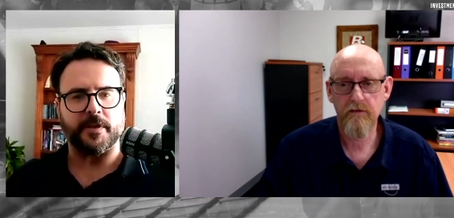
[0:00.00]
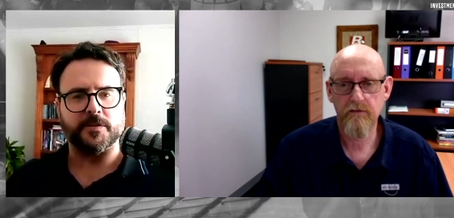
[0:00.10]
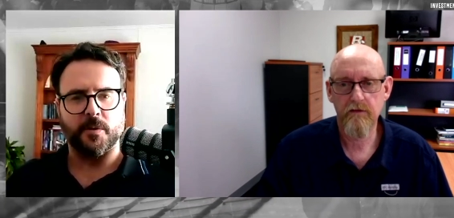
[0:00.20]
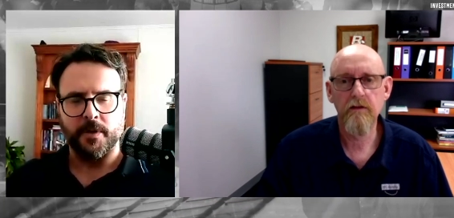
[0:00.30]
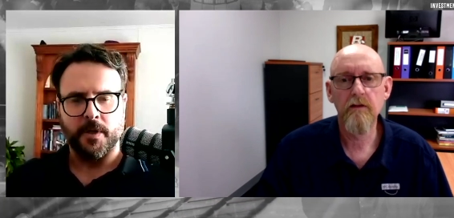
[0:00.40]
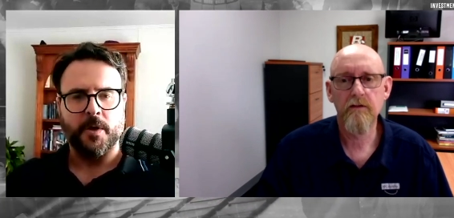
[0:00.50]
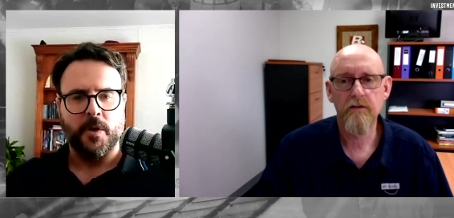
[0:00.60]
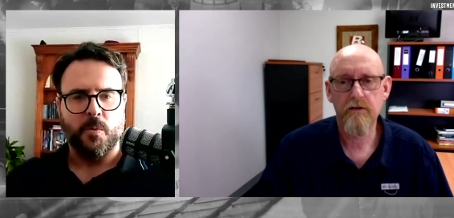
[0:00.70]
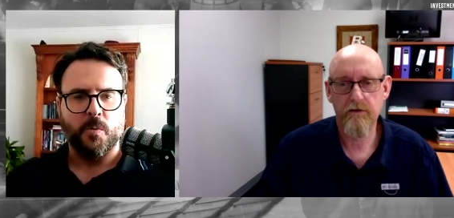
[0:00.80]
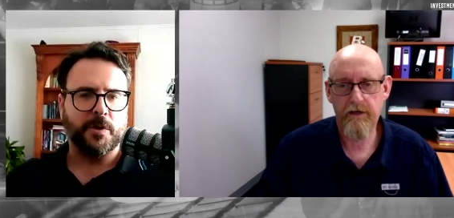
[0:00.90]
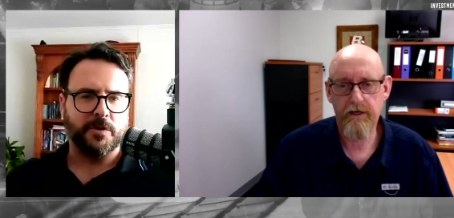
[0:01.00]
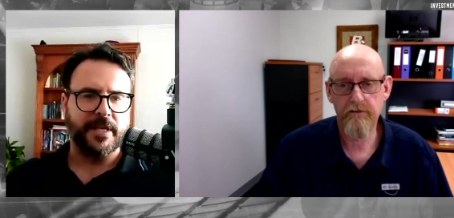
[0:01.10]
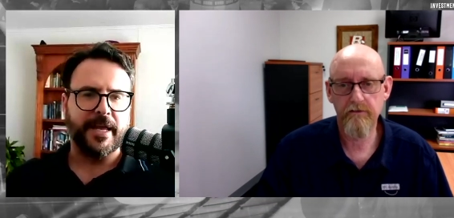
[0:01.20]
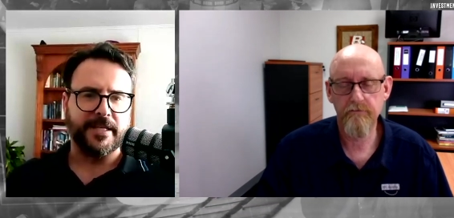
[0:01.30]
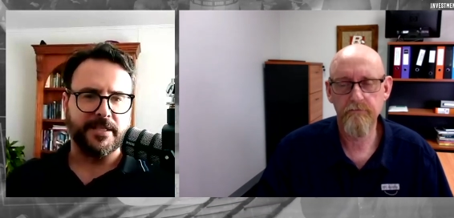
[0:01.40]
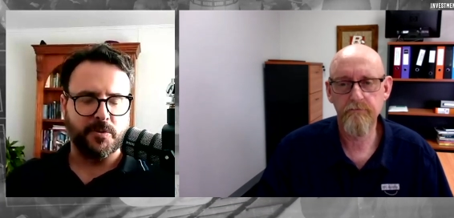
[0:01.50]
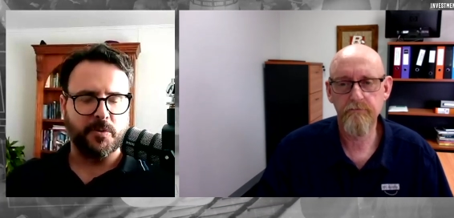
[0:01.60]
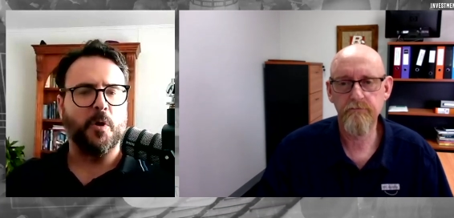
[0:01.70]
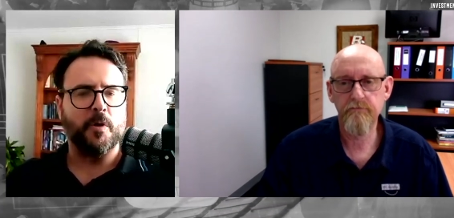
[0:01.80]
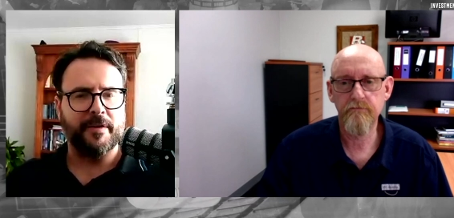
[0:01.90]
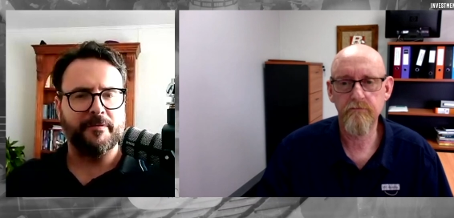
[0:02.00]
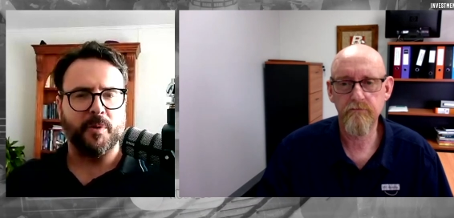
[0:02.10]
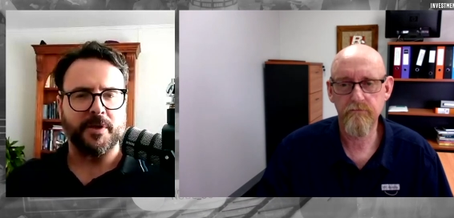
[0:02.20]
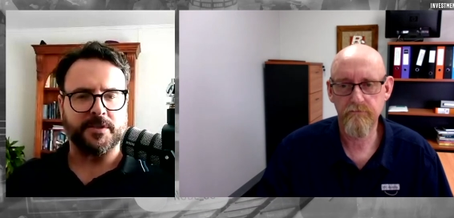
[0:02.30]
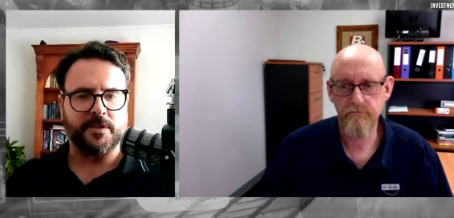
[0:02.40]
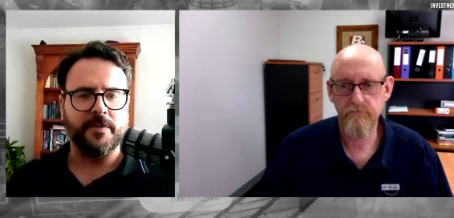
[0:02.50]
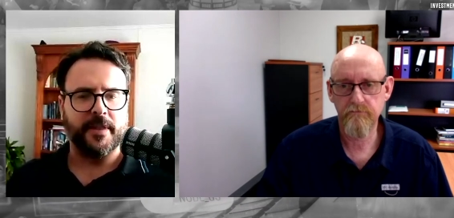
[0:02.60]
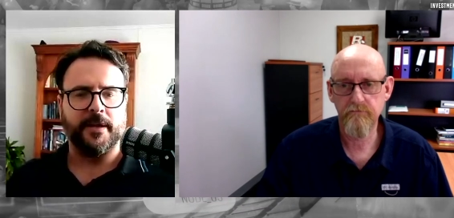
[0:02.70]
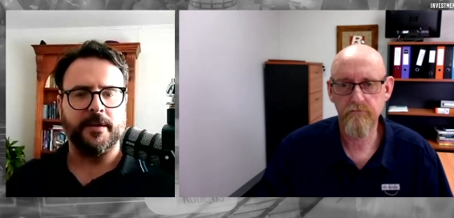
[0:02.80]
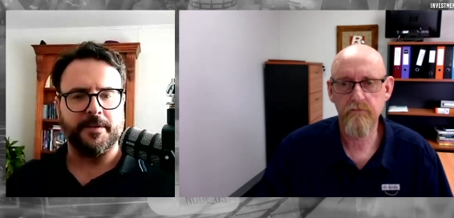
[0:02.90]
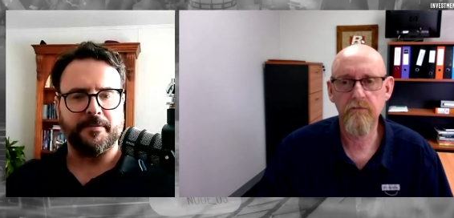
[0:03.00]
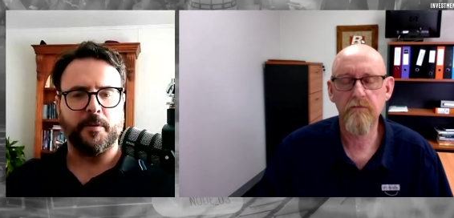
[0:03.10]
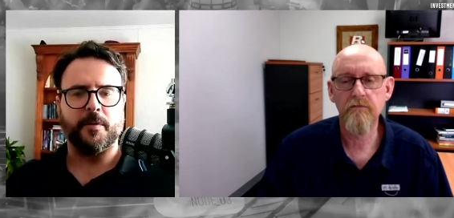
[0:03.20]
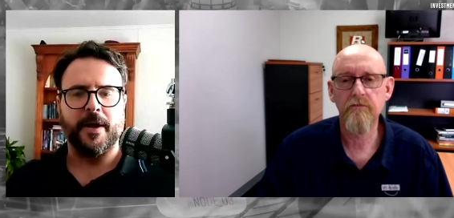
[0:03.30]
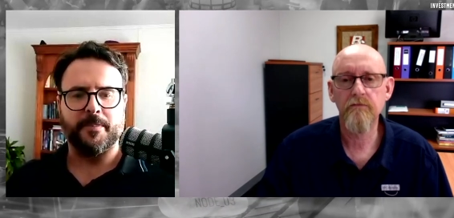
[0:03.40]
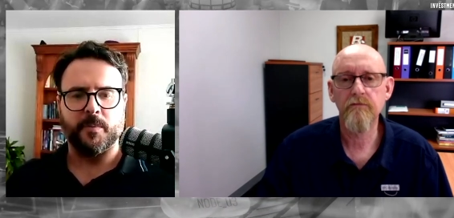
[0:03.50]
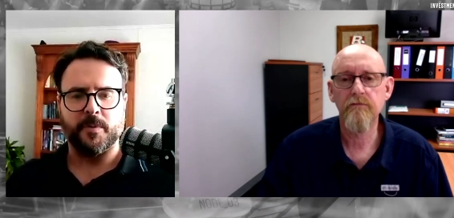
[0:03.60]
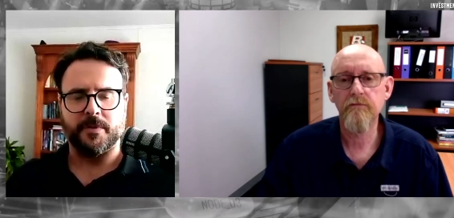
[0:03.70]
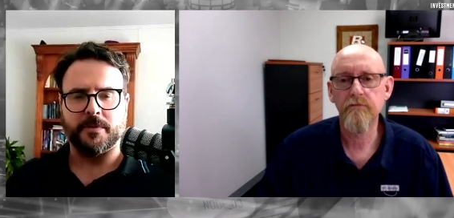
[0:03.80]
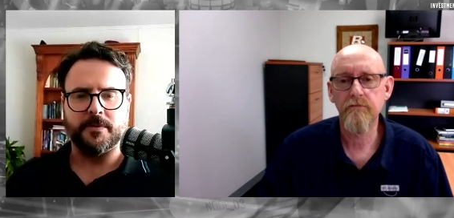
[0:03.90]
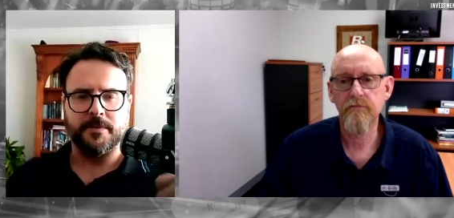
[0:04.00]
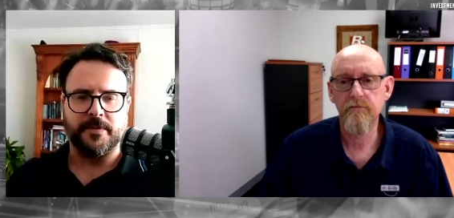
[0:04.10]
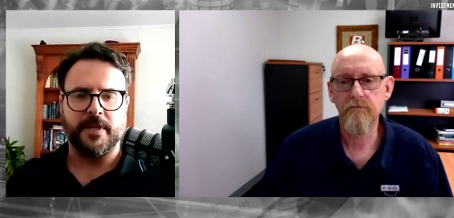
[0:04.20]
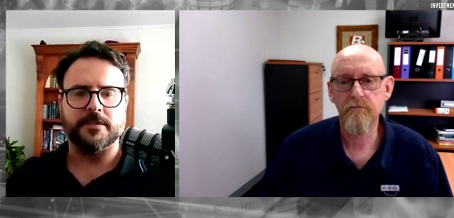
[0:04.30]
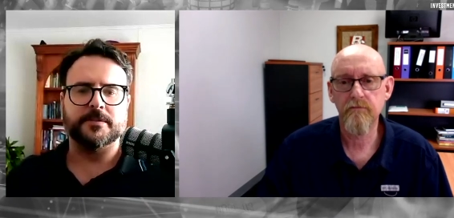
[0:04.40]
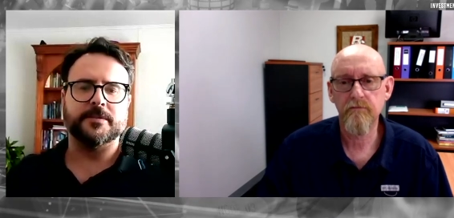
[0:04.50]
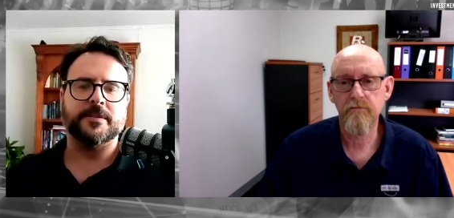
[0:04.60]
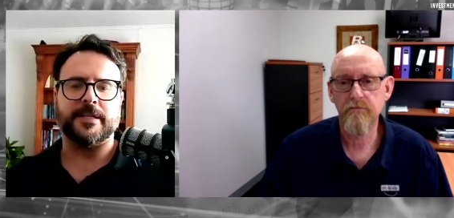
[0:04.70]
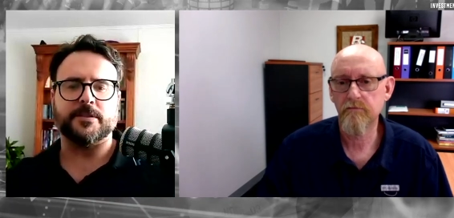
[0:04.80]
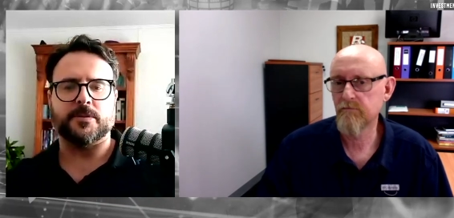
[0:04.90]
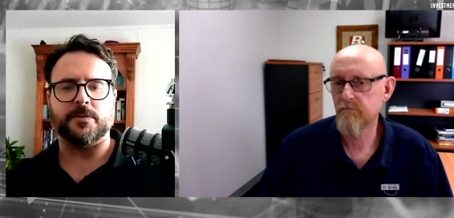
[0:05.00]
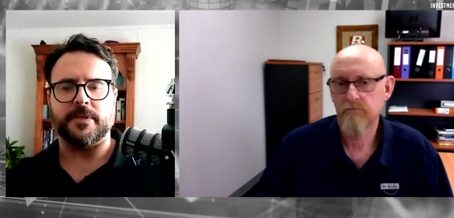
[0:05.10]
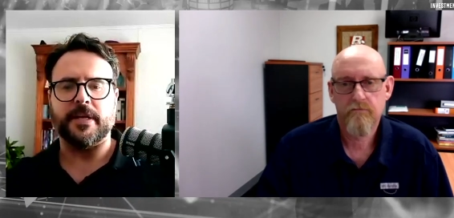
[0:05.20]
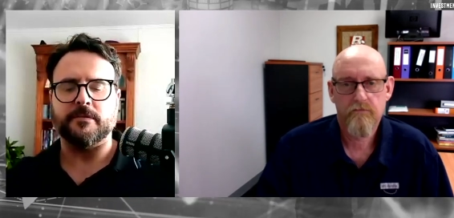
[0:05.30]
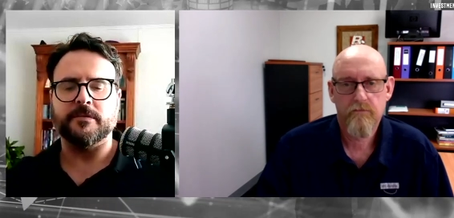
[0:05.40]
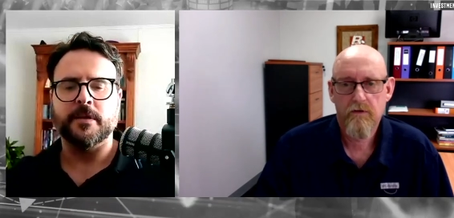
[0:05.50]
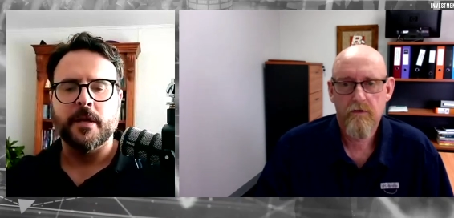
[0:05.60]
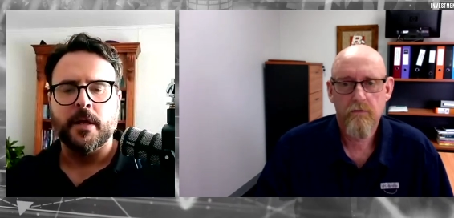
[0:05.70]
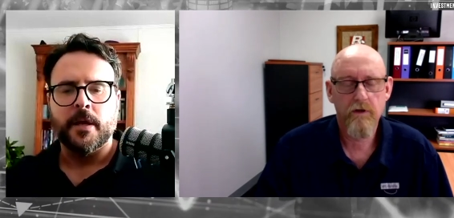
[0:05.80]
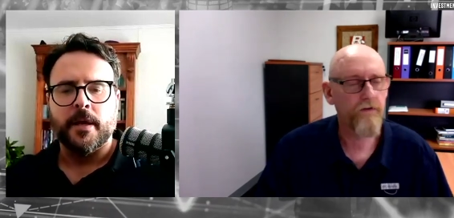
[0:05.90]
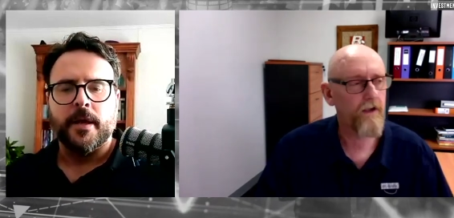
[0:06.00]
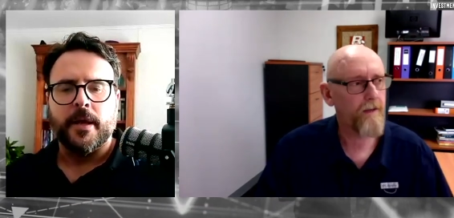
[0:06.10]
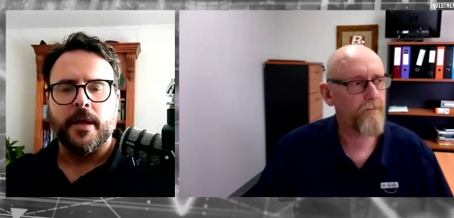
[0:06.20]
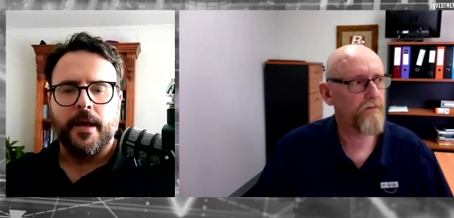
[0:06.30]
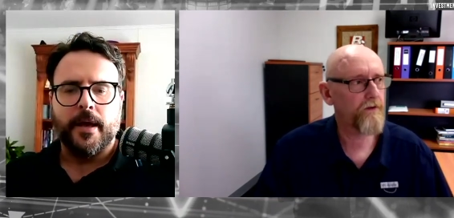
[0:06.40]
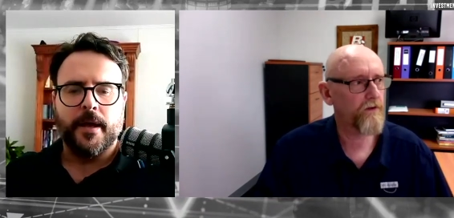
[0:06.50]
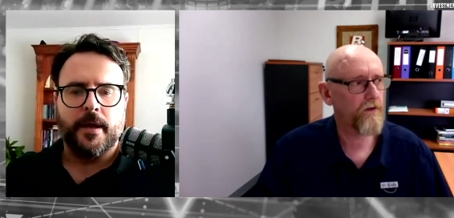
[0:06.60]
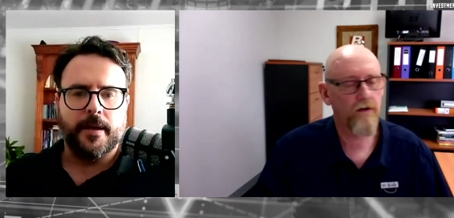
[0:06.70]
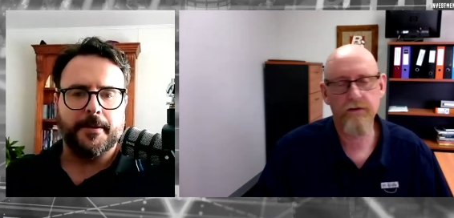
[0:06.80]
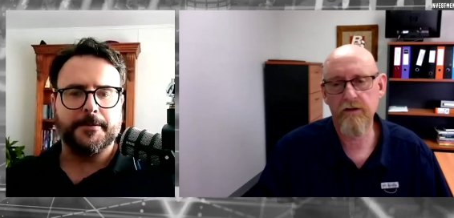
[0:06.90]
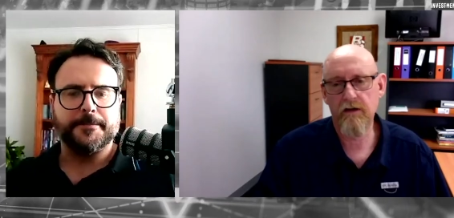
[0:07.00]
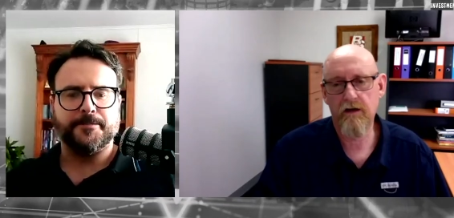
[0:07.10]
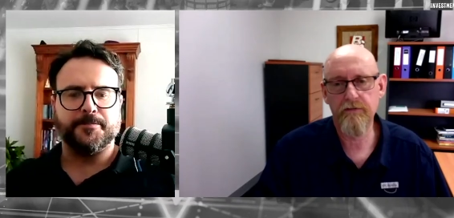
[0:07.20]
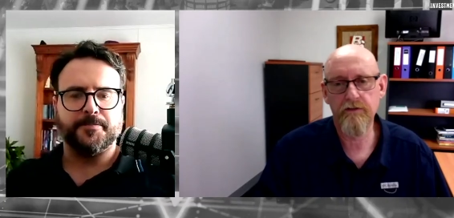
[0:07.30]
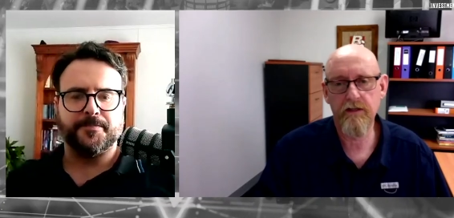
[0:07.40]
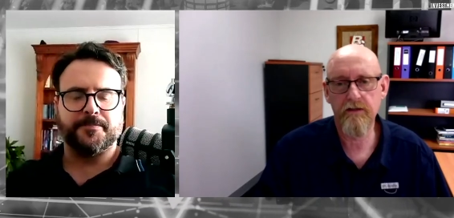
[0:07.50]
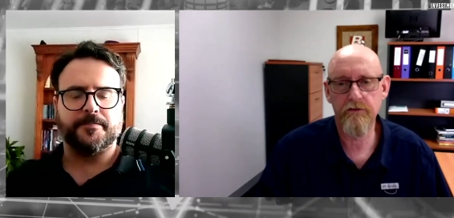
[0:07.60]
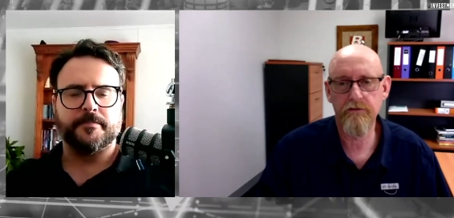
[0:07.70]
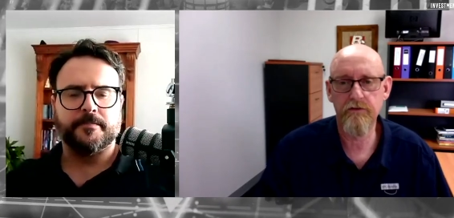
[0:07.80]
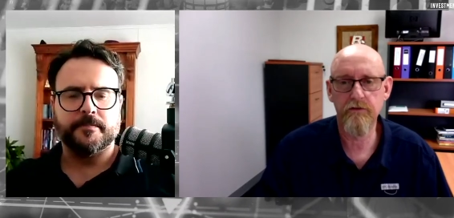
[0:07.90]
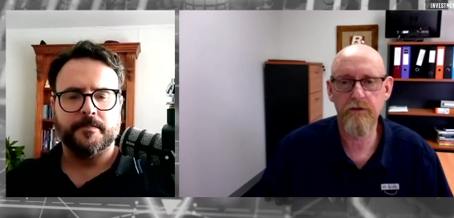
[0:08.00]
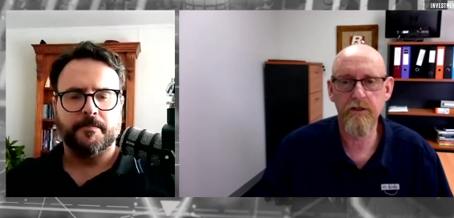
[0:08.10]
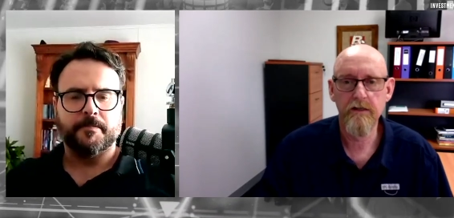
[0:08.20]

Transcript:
Speaker 1: So correct. What you're saying is not everybody's got that, and if you're happy with it, then that's that's good enough. Well,
Speaker 2: if you're happy with your lot in life, you tend not to do it.